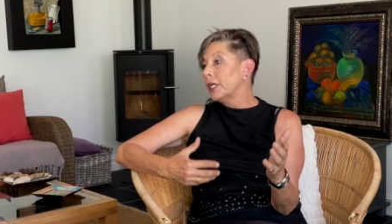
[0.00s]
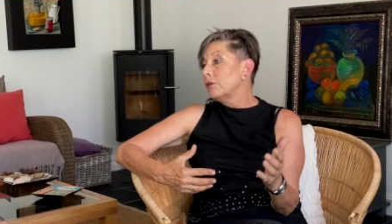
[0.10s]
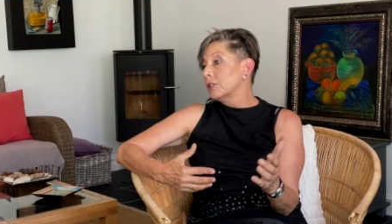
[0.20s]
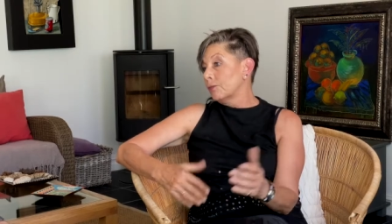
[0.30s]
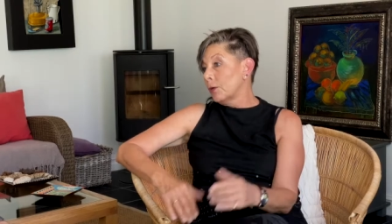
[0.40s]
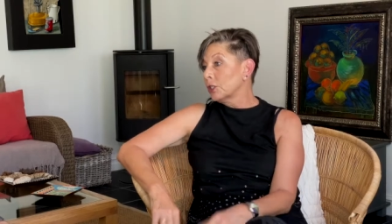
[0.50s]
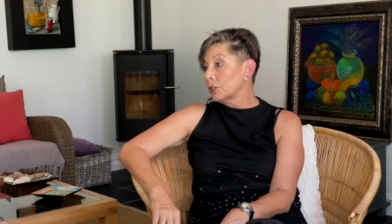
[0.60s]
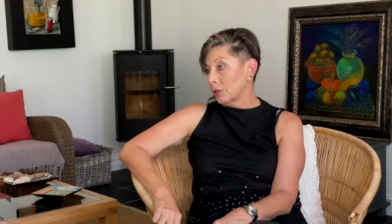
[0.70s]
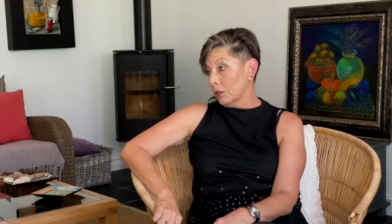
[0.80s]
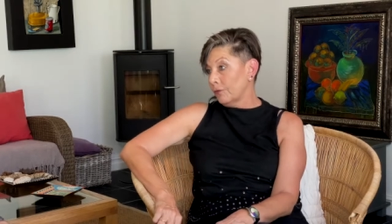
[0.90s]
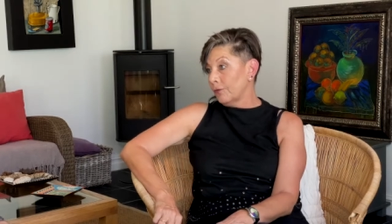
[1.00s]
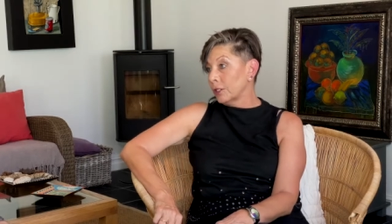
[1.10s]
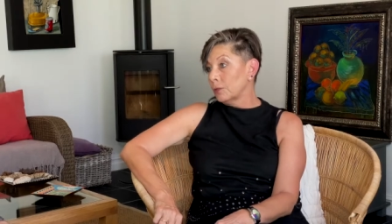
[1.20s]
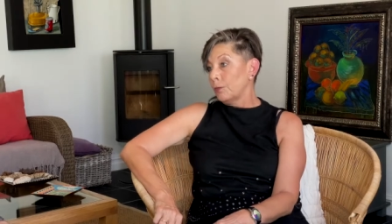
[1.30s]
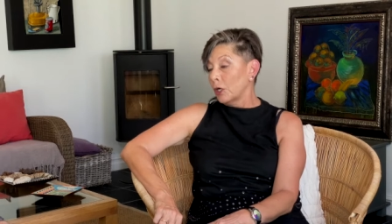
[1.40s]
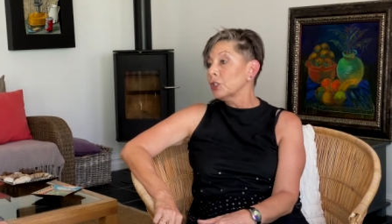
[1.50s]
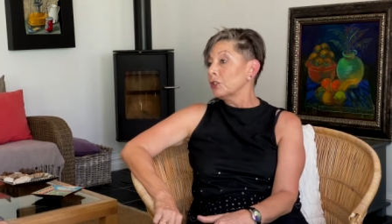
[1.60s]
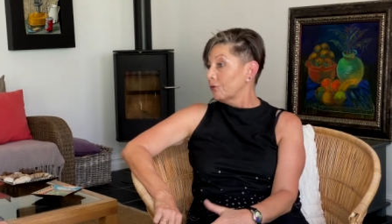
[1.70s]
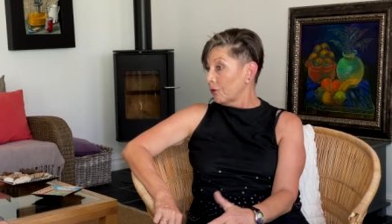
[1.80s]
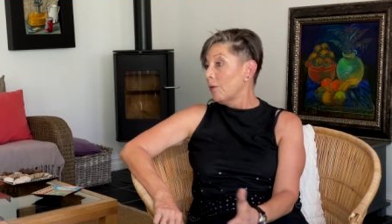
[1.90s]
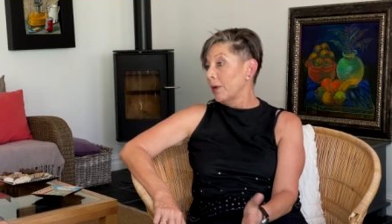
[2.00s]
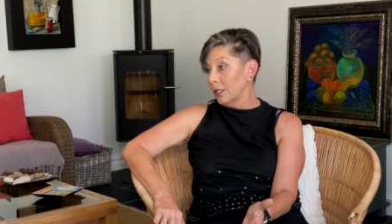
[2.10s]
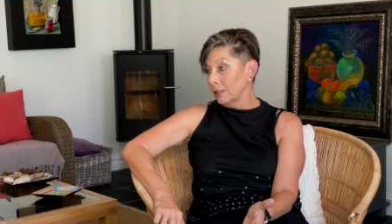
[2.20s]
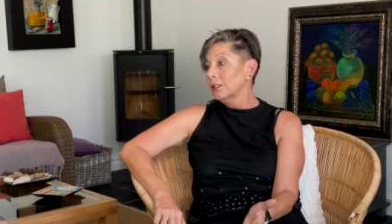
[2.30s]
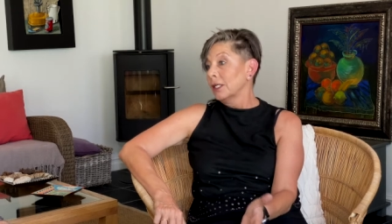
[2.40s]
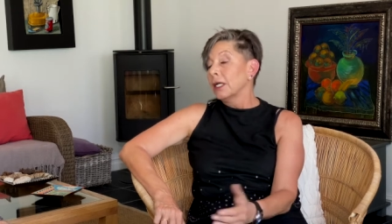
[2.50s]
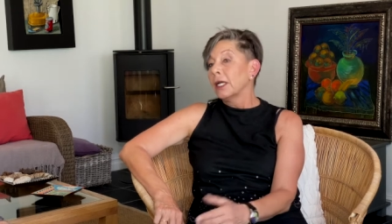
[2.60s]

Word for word: areas of pasture farming,